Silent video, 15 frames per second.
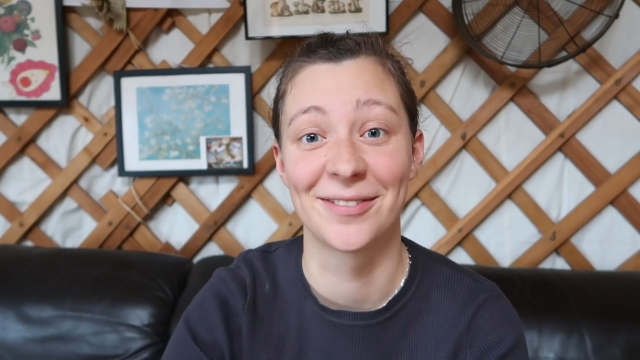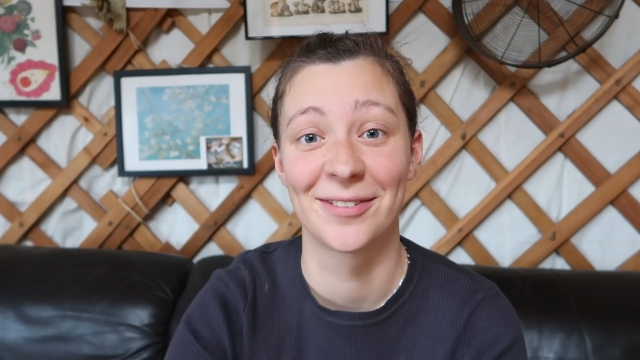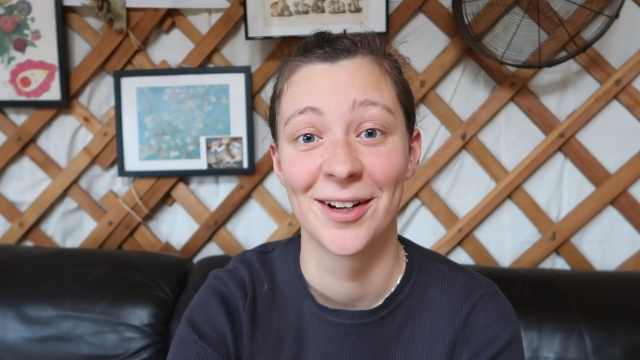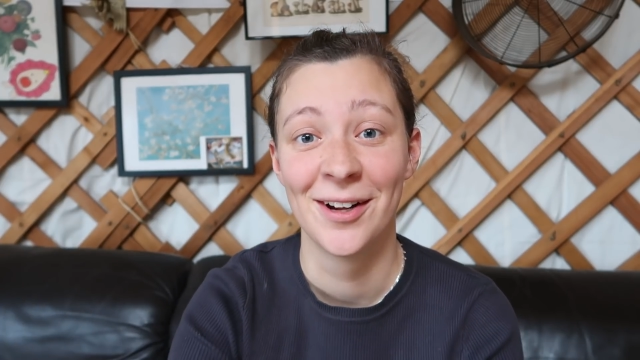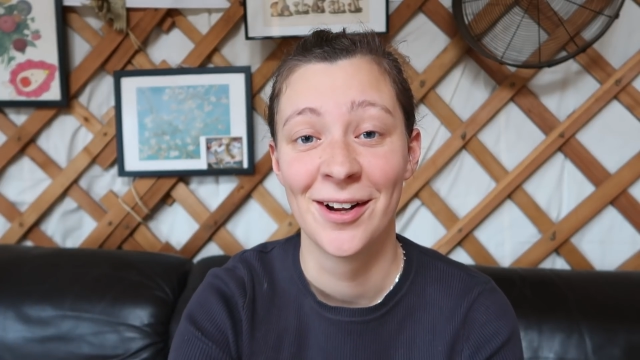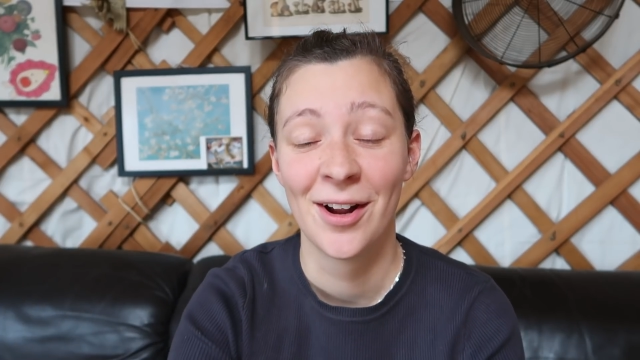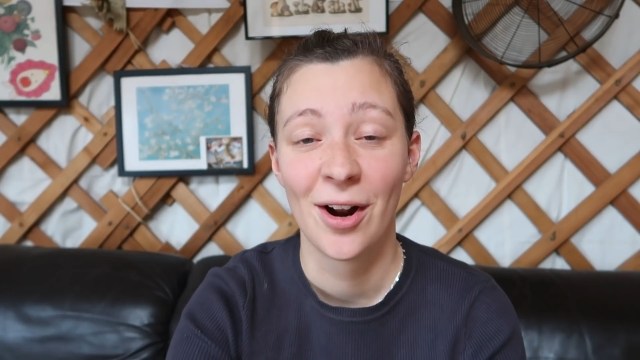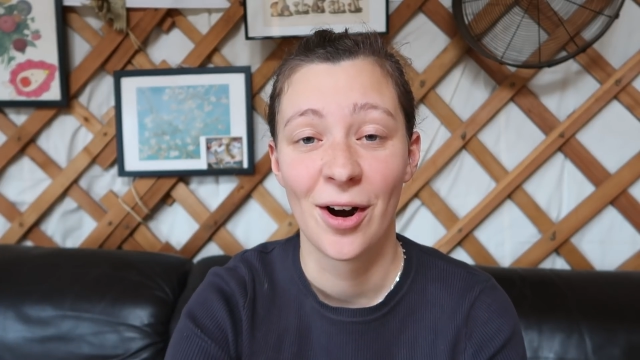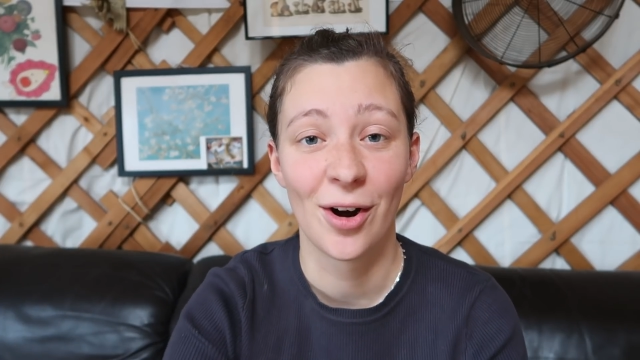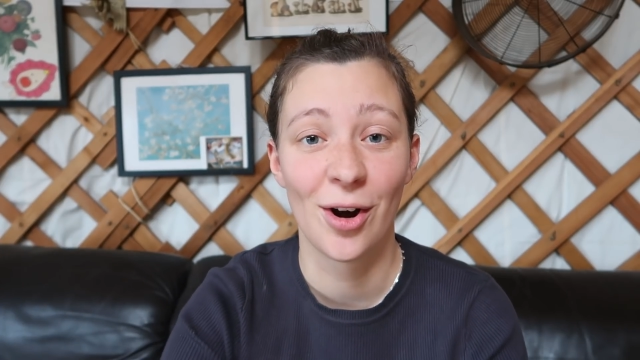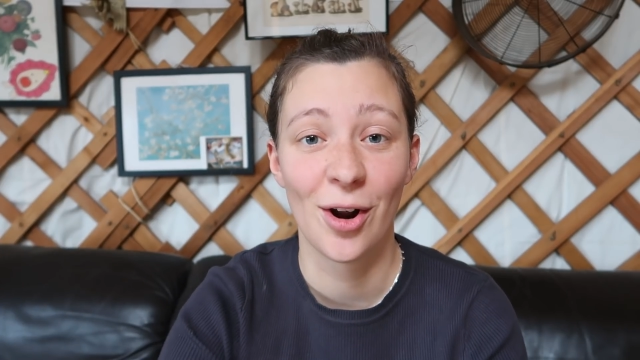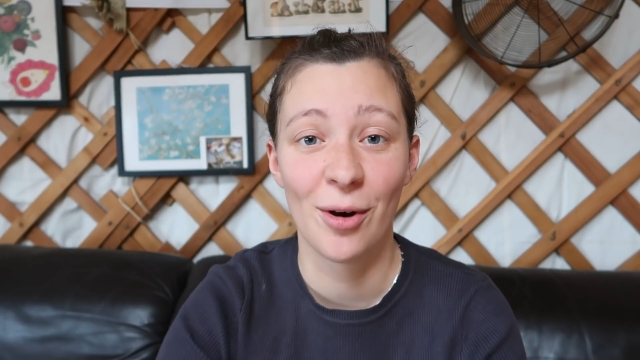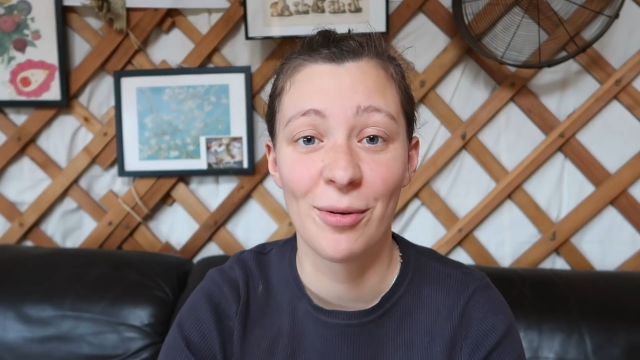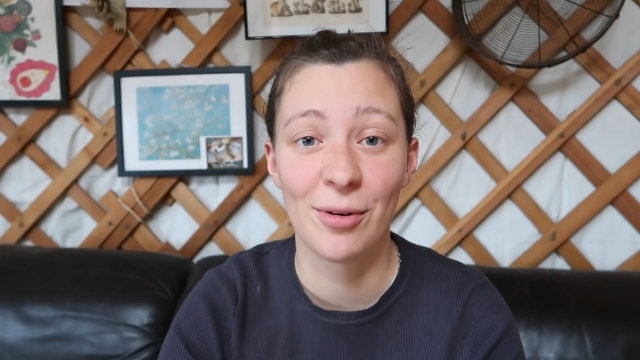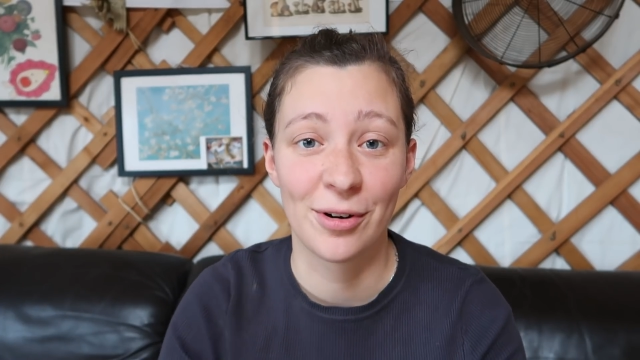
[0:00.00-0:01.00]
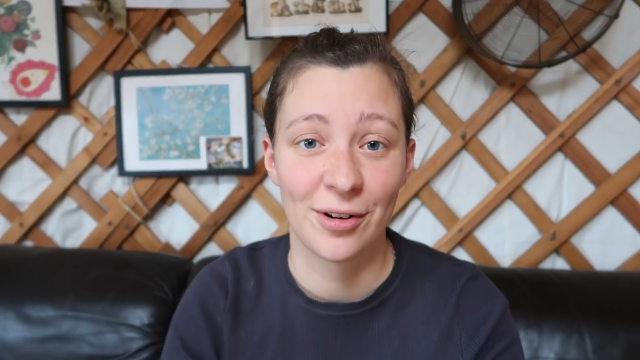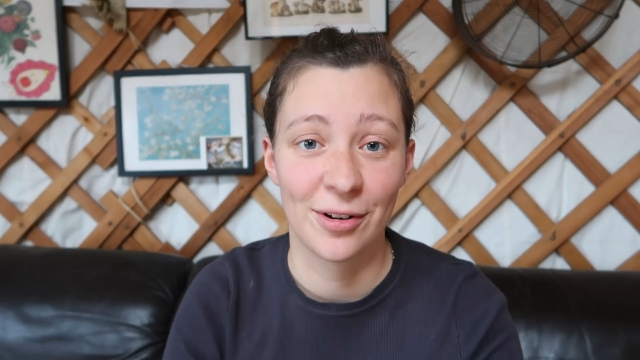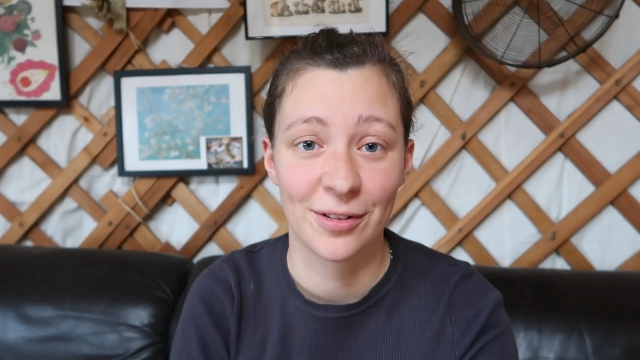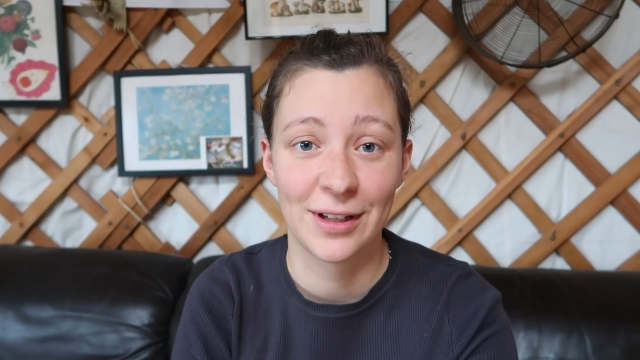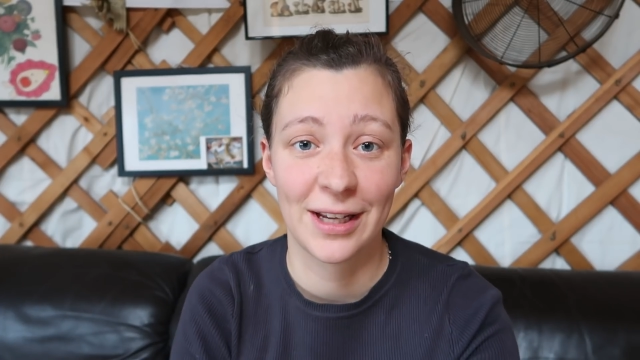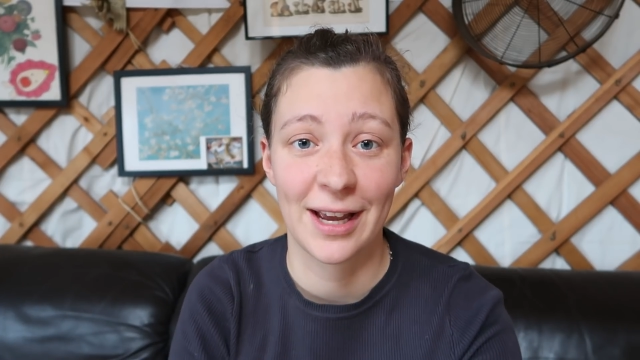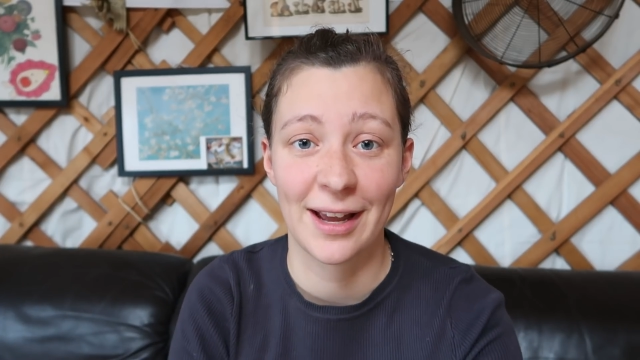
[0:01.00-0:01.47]
of lower
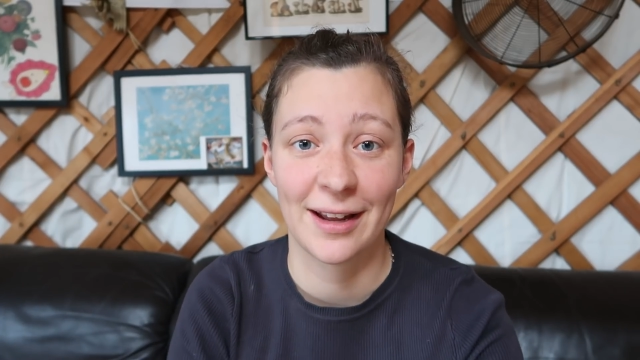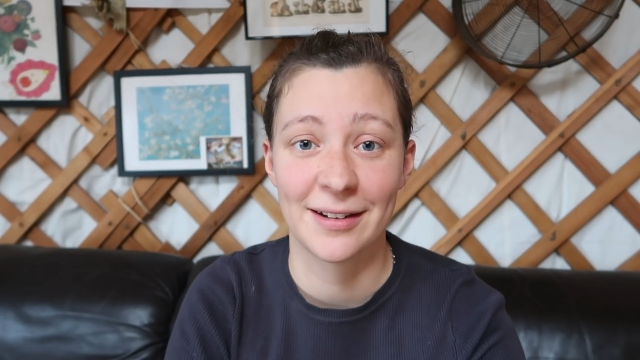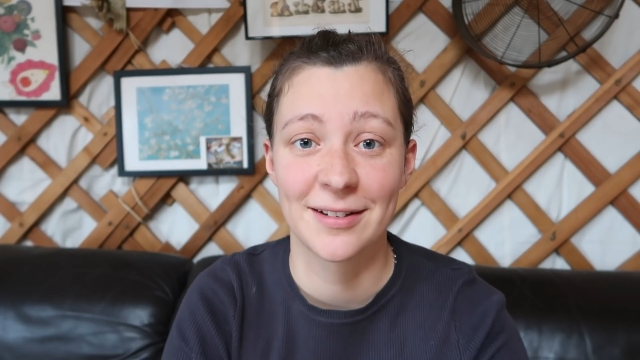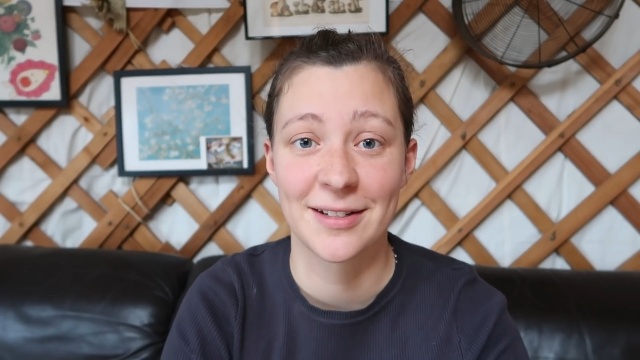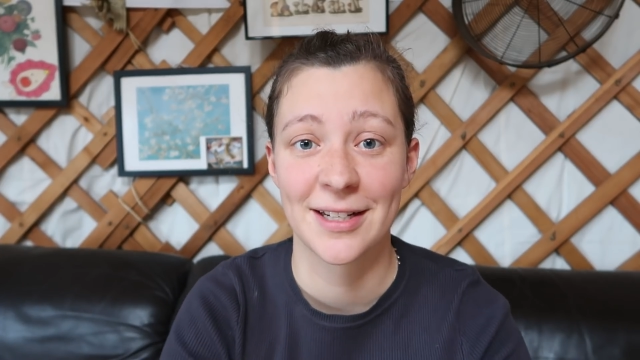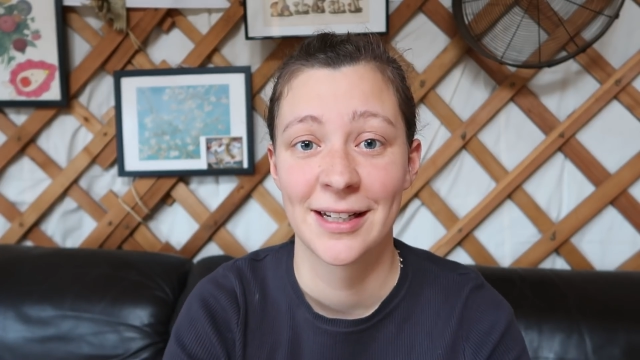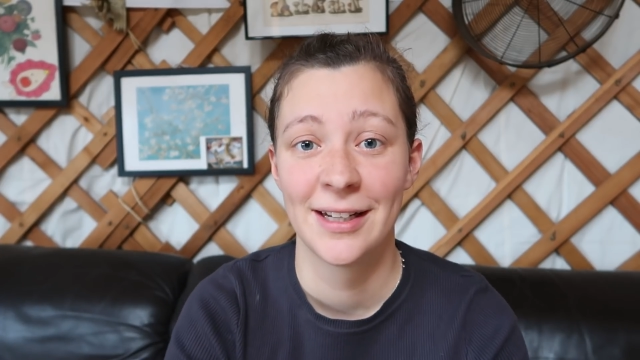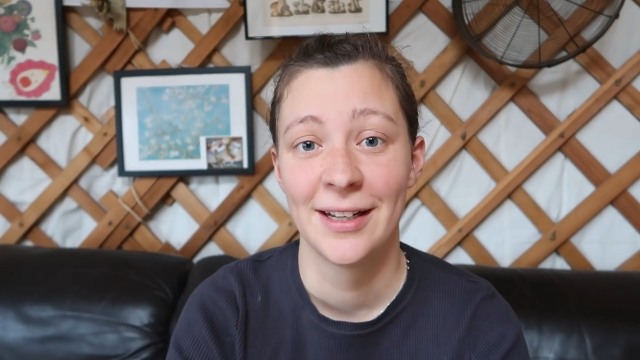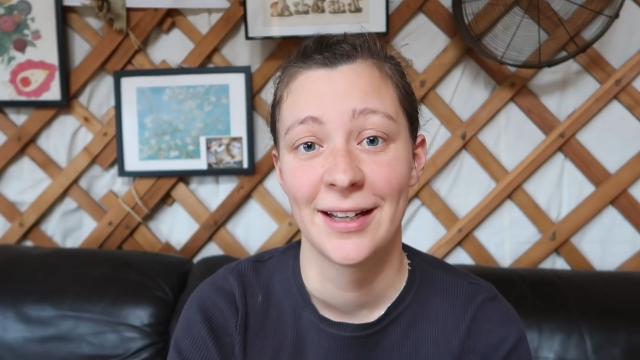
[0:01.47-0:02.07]
on the end